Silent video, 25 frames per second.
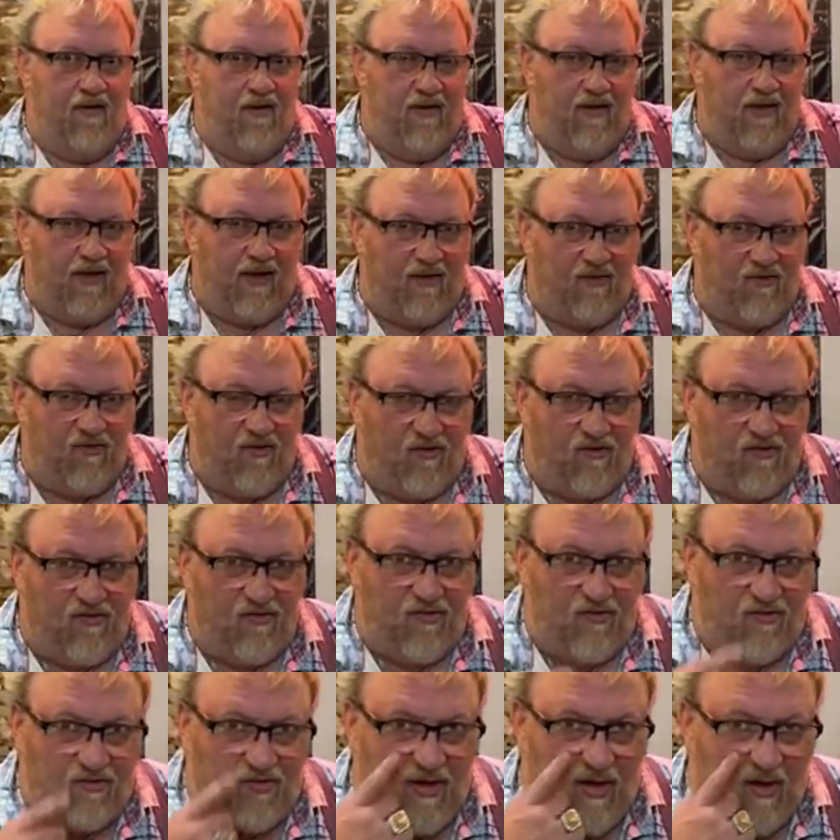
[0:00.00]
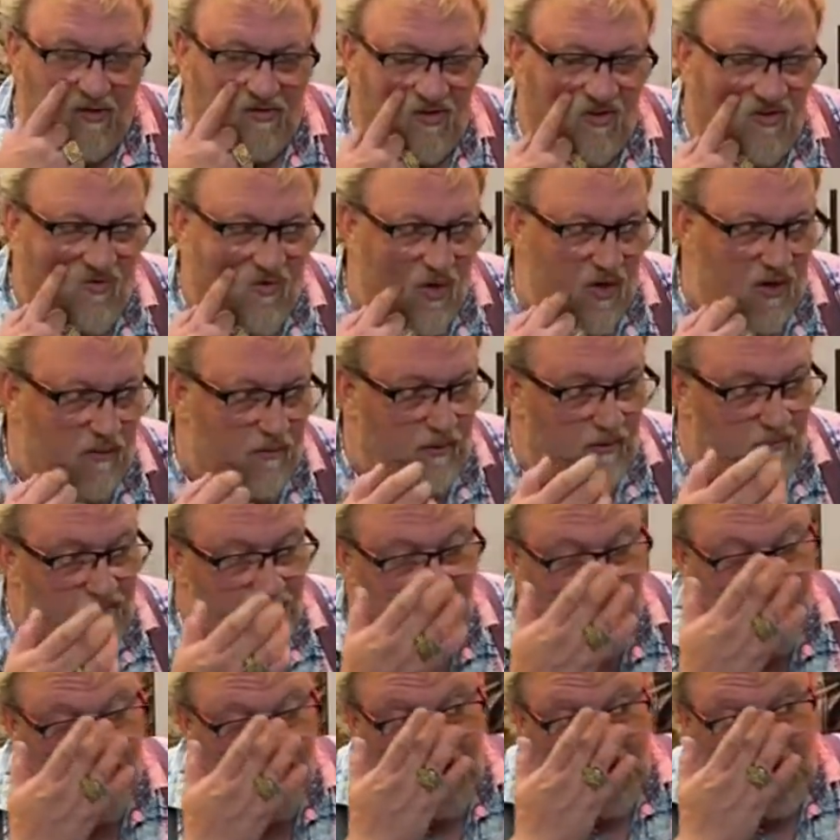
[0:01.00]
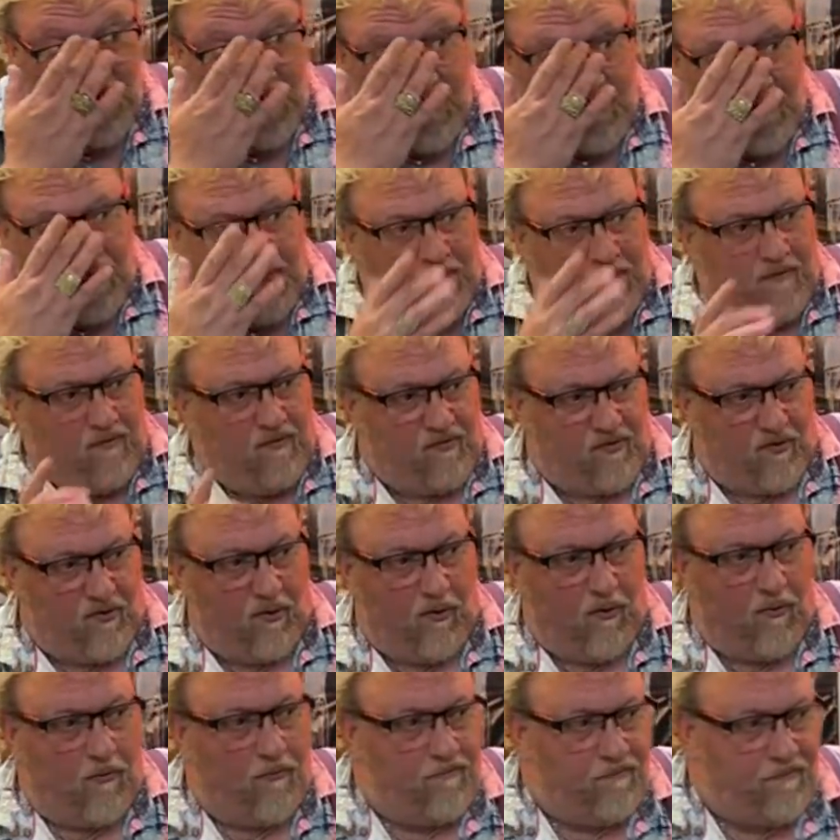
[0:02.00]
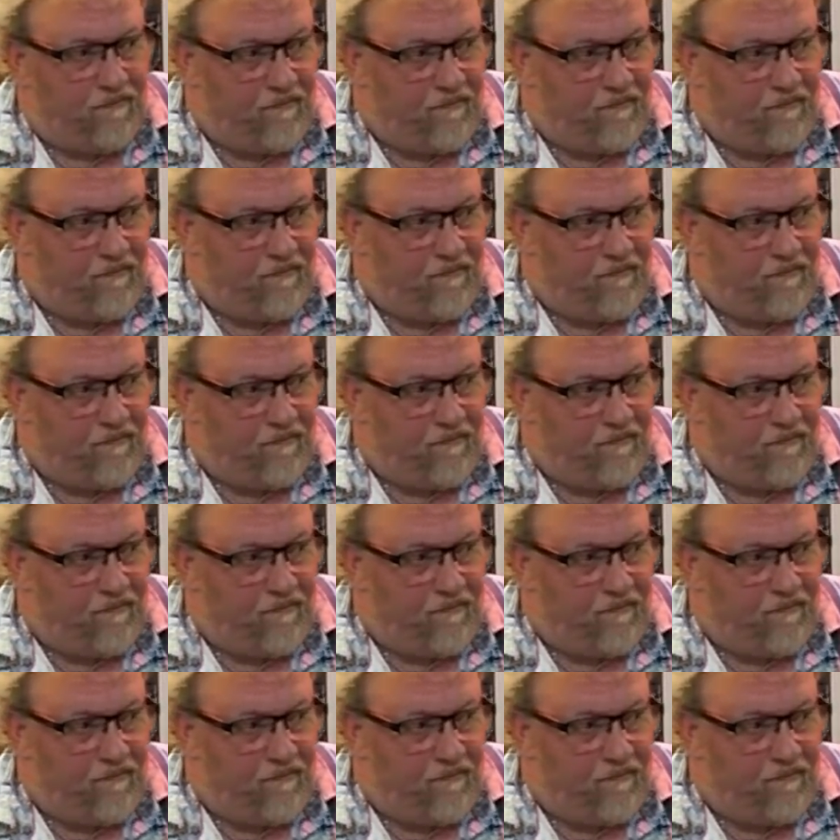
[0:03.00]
Like, it just sounds incredible. So